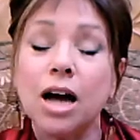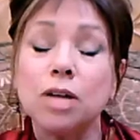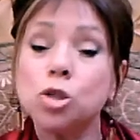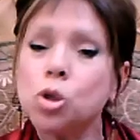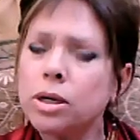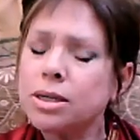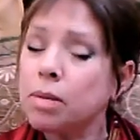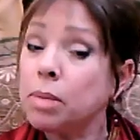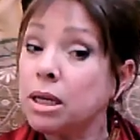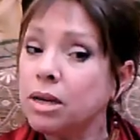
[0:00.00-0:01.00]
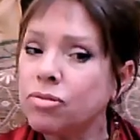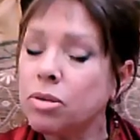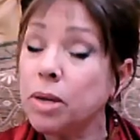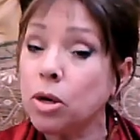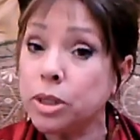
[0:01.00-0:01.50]
Shortened, I believe, from
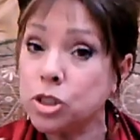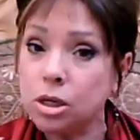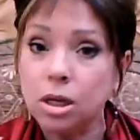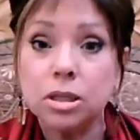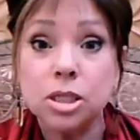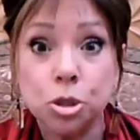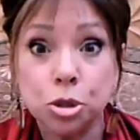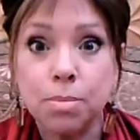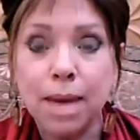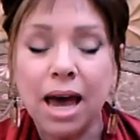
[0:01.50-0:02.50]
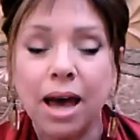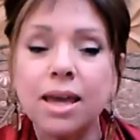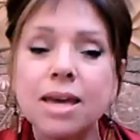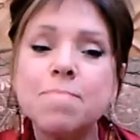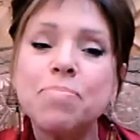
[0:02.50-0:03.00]
the original
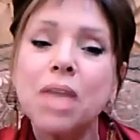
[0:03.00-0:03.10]
douchebag.